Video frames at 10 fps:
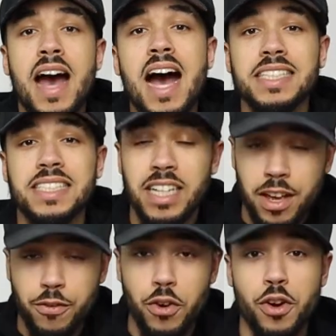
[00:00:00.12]
how to
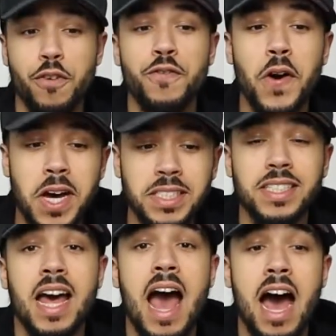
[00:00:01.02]
save for your
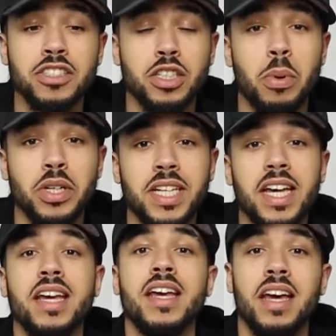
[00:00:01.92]
first house
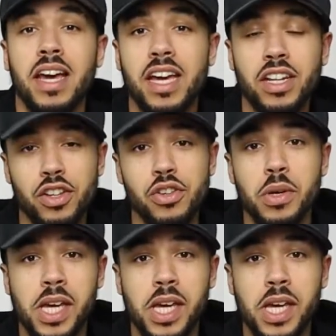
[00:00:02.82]
deposit in the